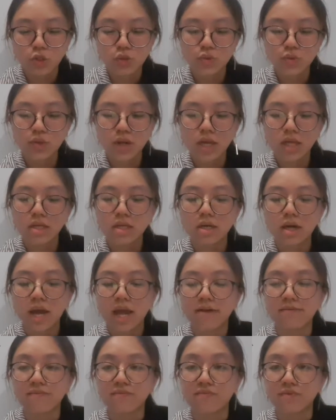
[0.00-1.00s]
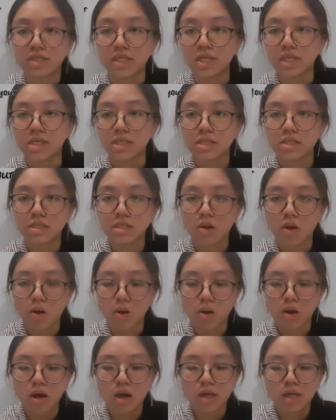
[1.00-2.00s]
you rather have cheese
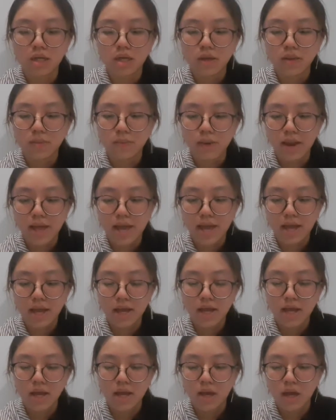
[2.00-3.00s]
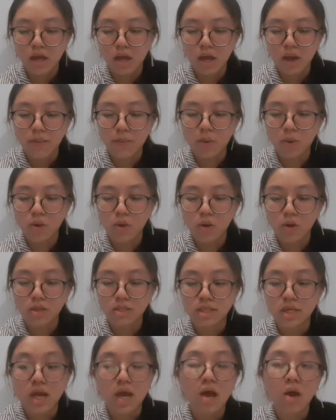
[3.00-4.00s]
blank
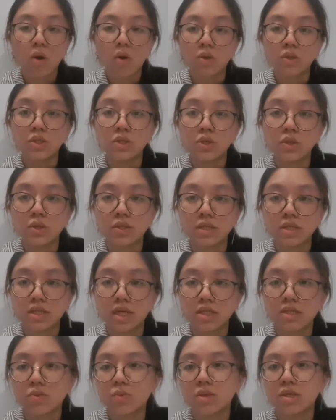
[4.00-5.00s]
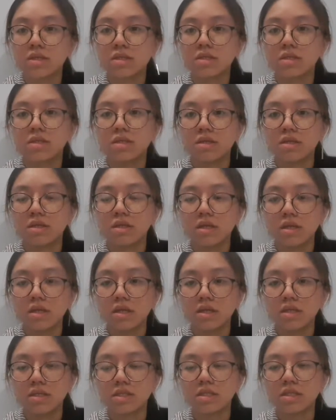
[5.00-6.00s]
bologna on your sandwich?
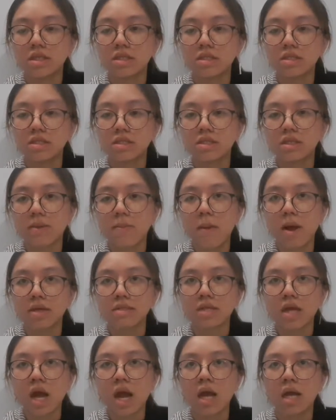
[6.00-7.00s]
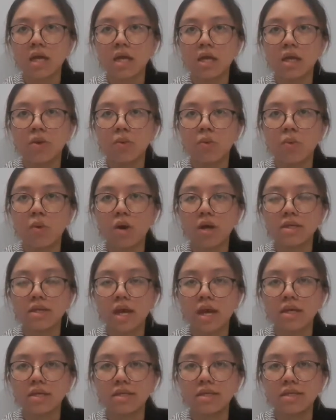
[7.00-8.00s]
It's just the same as what
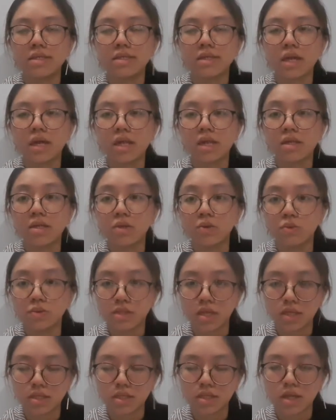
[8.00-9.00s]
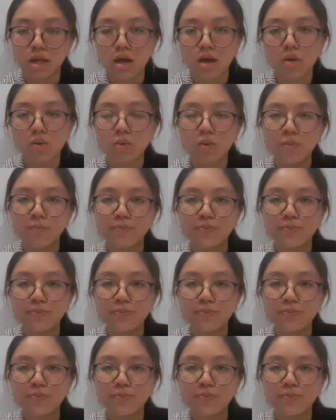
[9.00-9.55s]
I tell you just now.